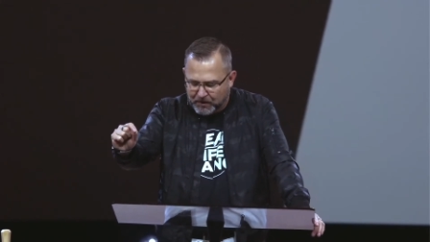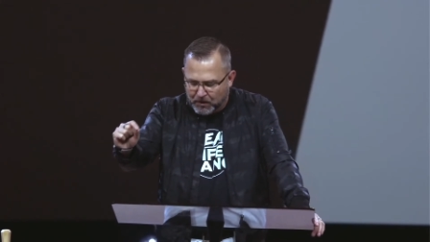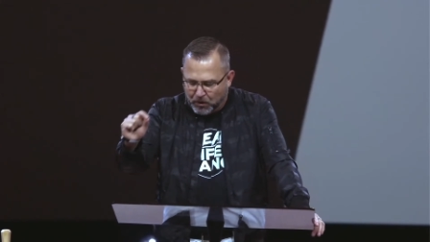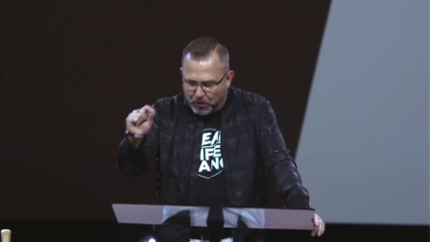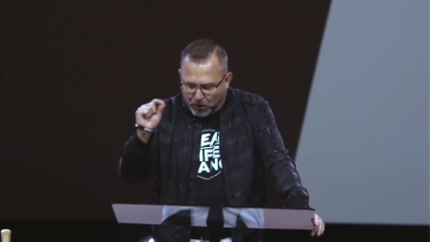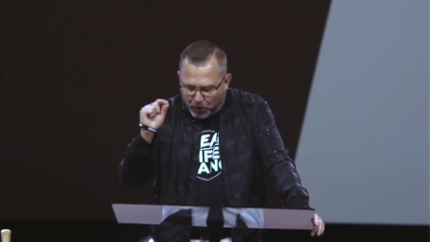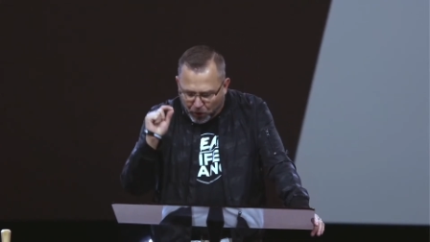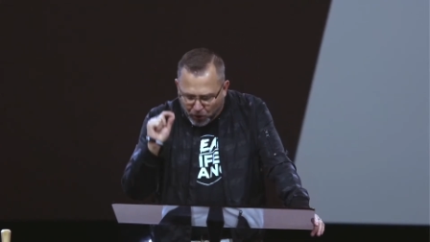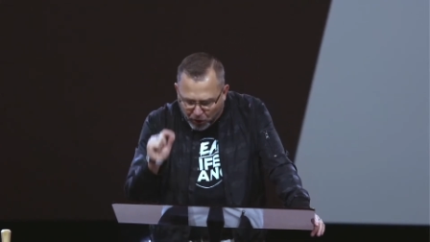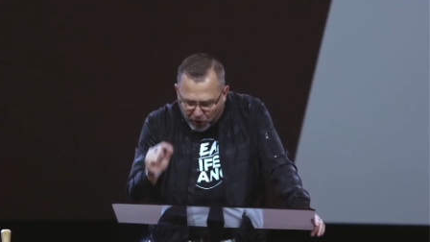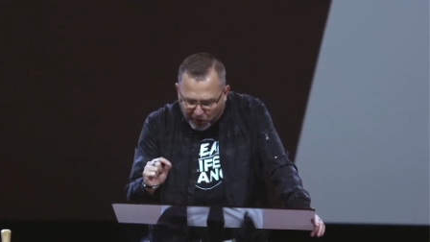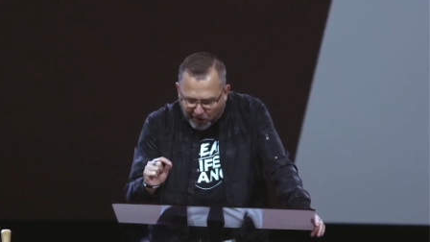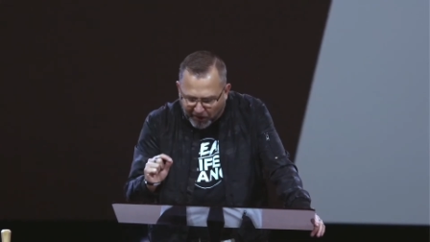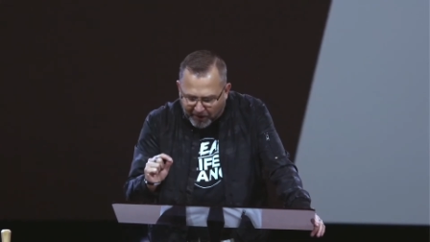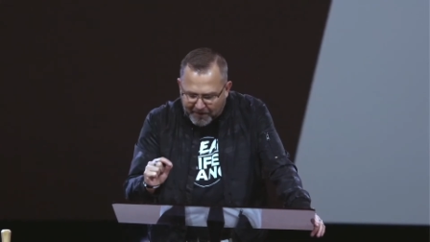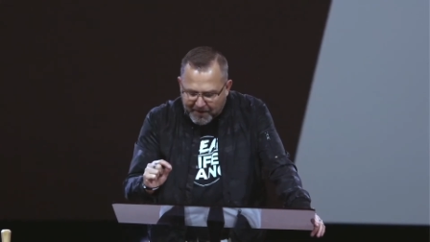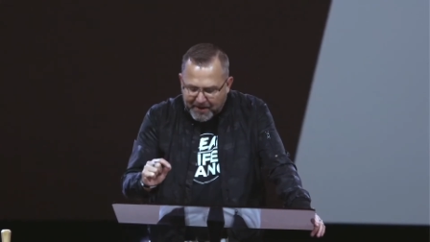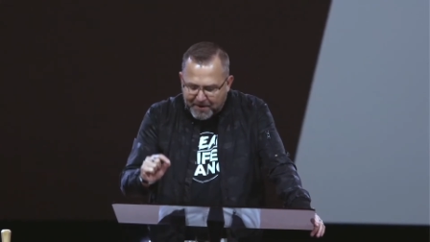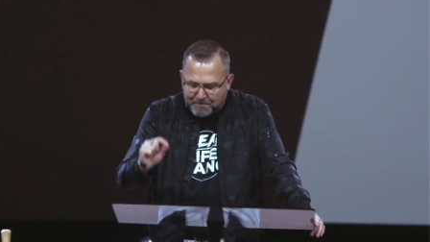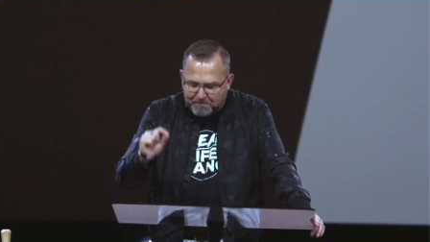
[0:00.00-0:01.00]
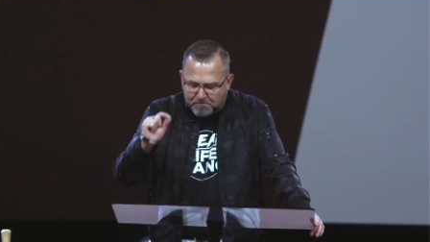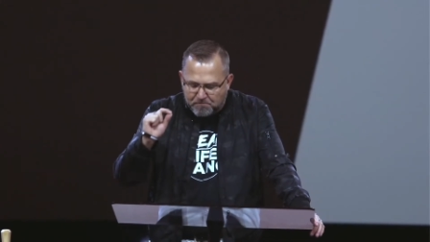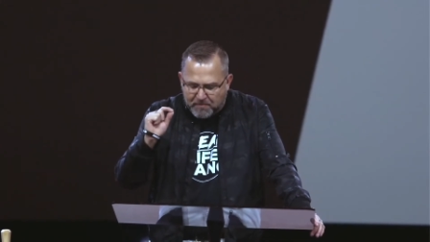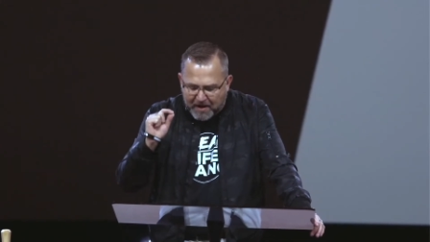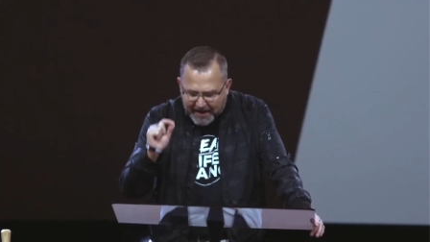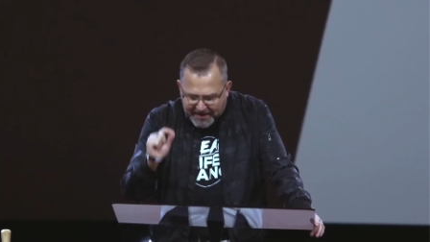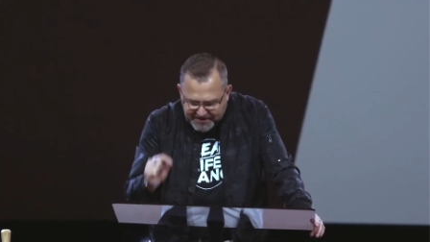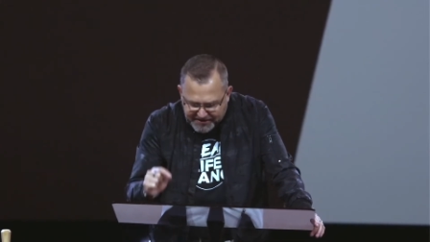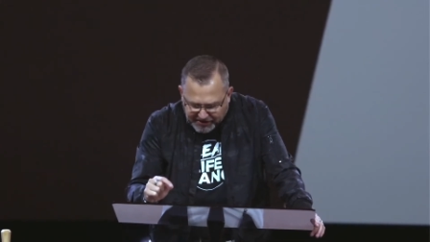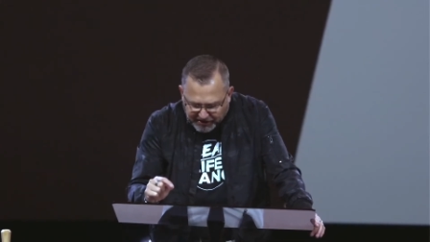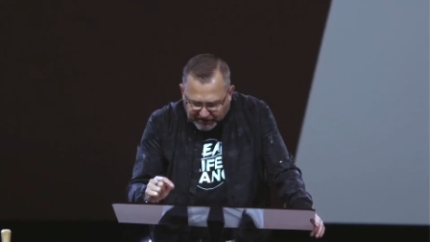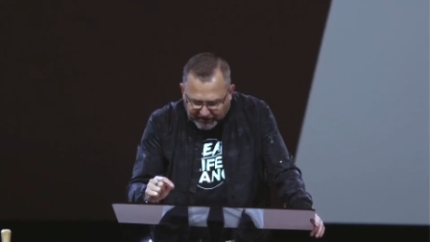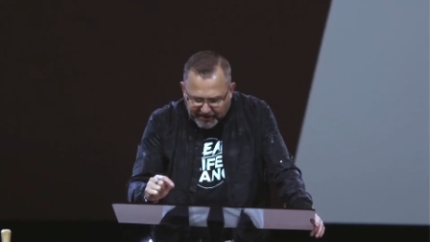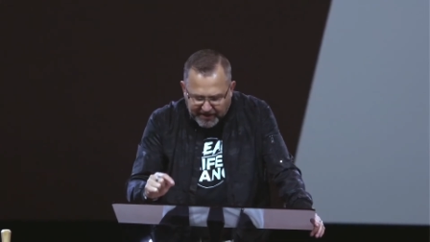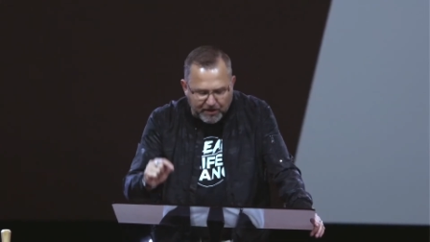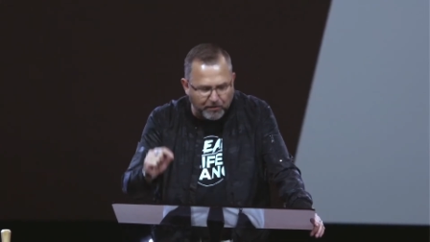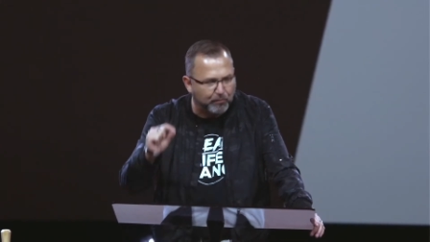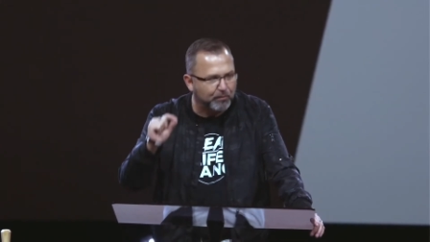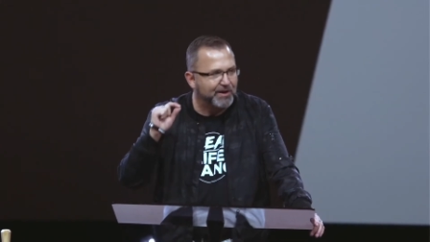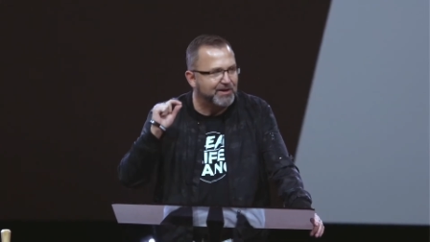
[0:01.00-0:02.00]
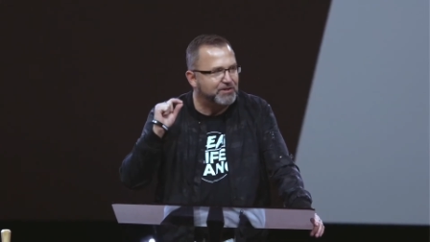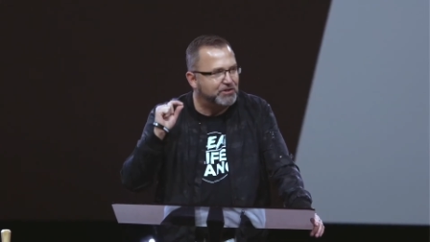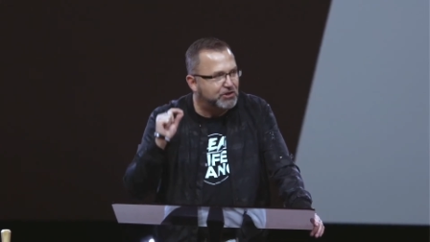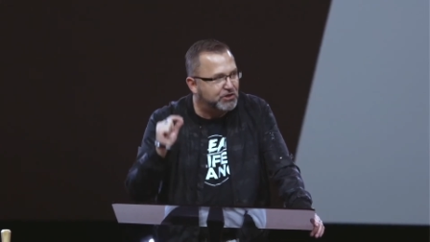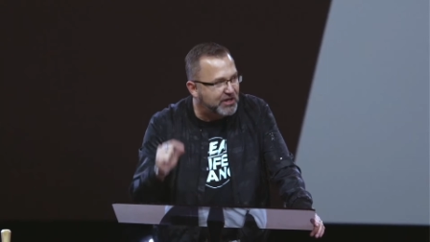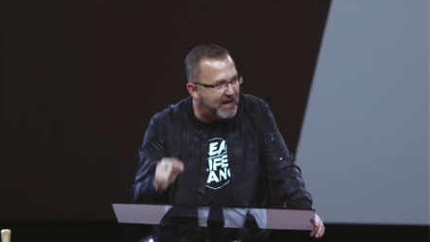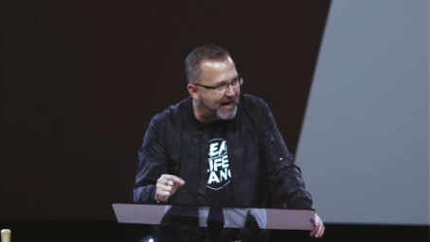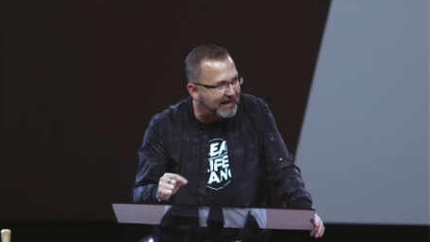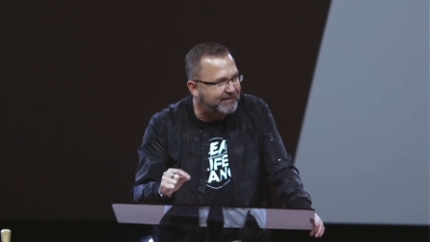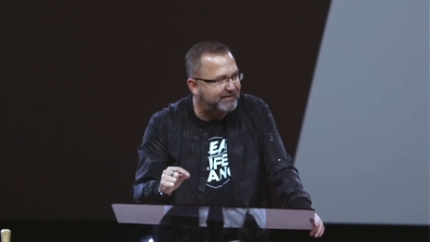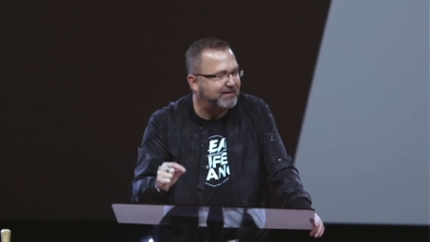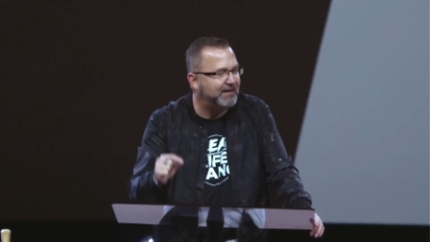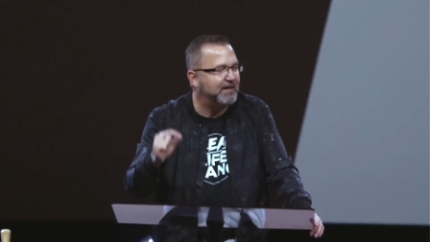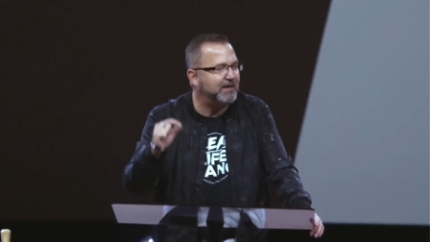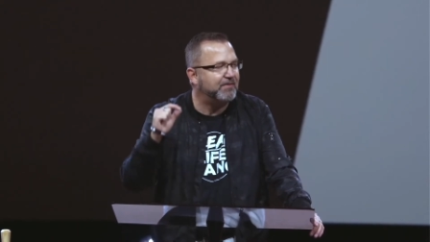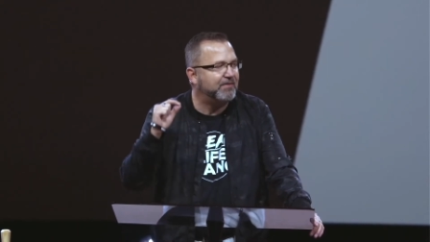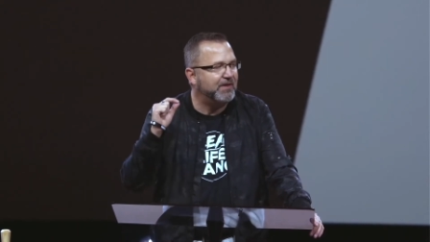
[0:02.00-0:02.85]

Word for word: or mentally rejecting